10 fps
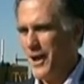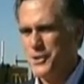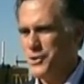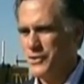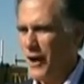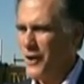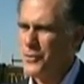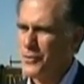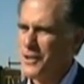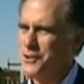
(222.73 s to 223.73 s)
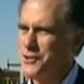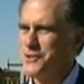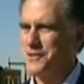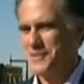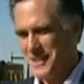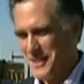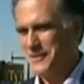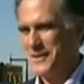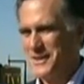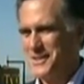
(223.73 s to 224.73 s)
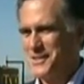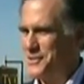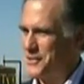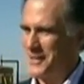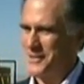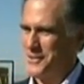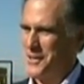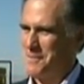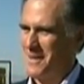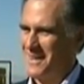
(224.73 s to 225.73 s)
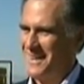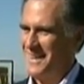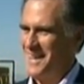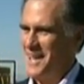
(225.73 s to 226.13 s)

Aren't there issues of significance that you'd like to talk about?